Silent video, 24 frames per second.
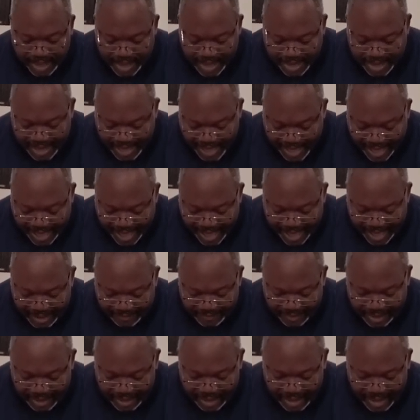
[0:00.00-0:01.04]
and
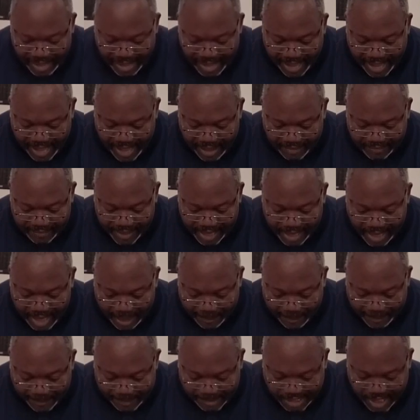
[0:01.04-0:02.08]
have an
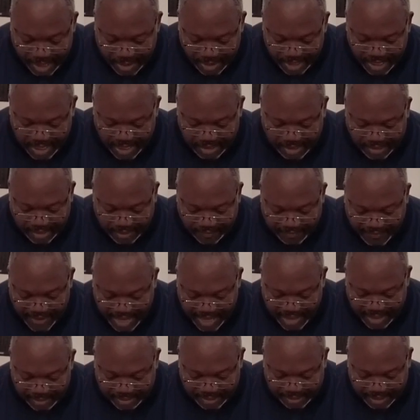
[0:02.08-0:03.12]
opportunity to
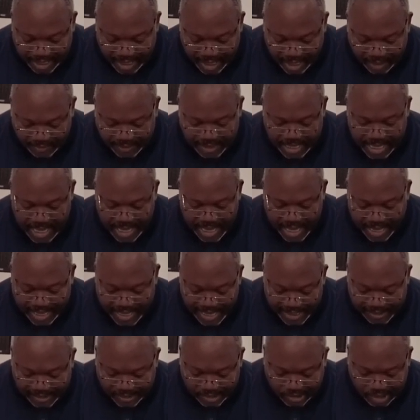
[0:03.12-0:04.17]
defend themselves
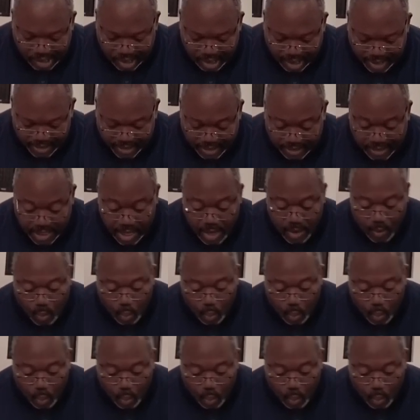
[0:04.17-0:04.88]
against the charges.